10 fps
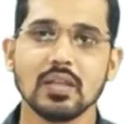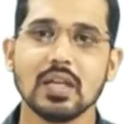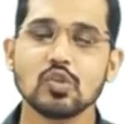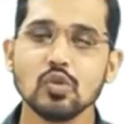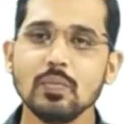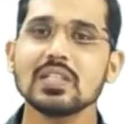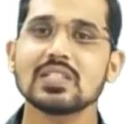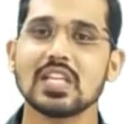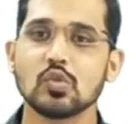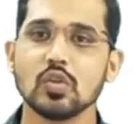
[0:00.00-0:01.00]
That should be
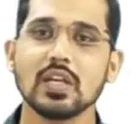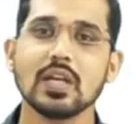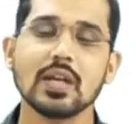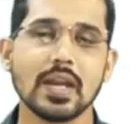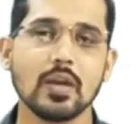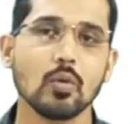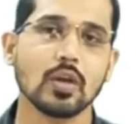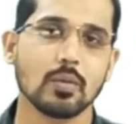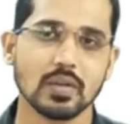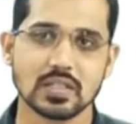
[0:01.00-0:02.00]
saturated
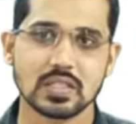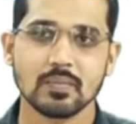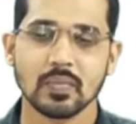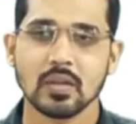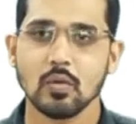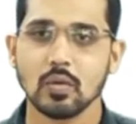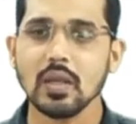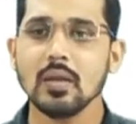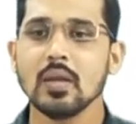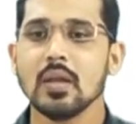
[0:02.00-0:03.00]
hydrocarbons. Okay.